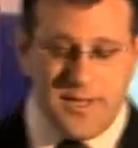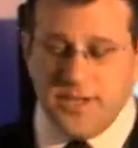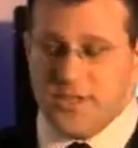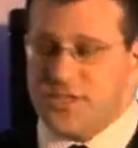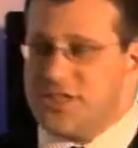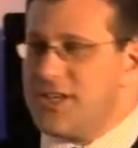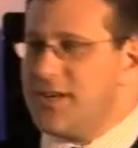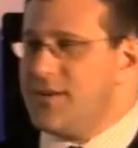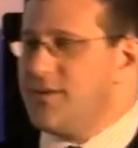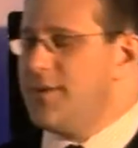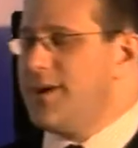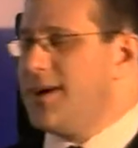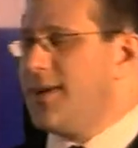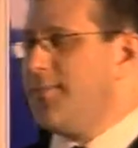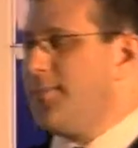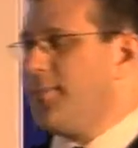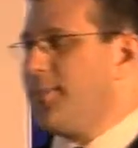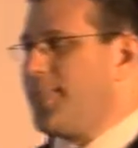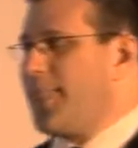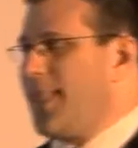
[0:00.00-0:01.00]
So
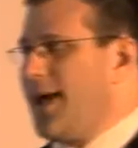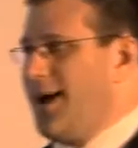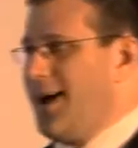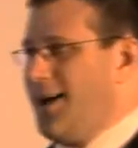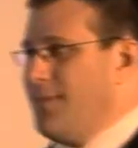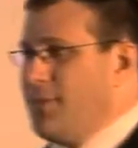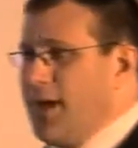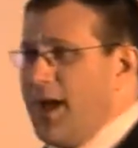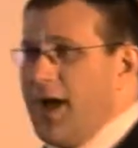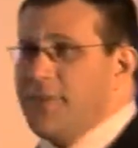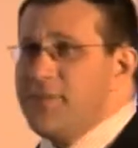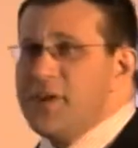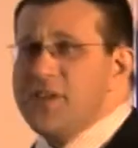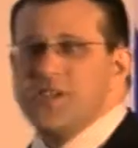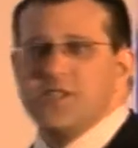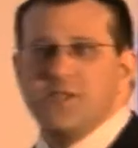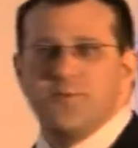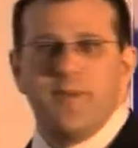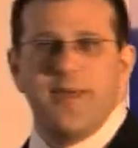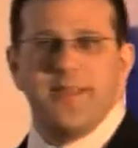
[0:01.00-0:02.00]
I'm going to
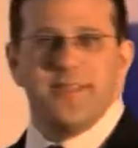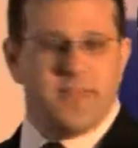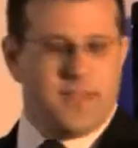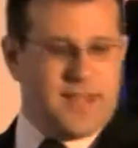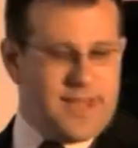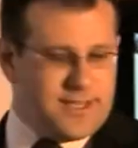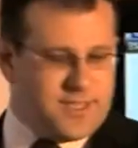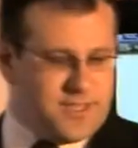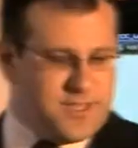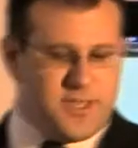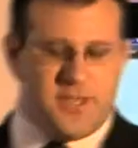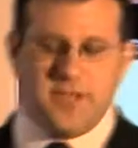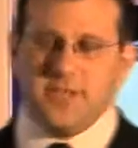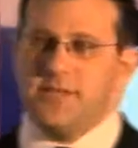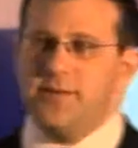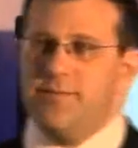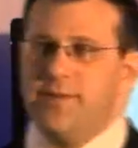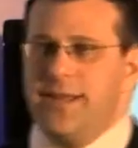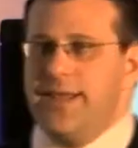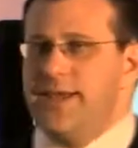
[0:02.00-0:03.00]
spend the next
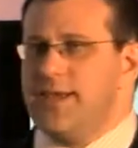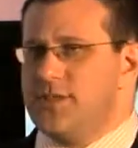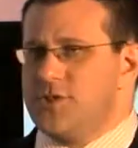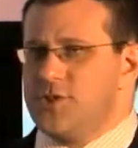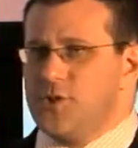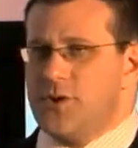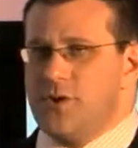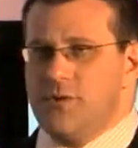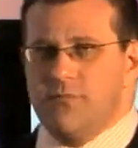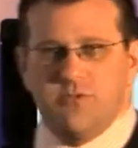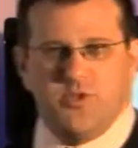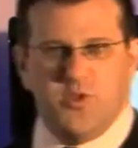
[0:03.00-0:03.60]
30 minutes or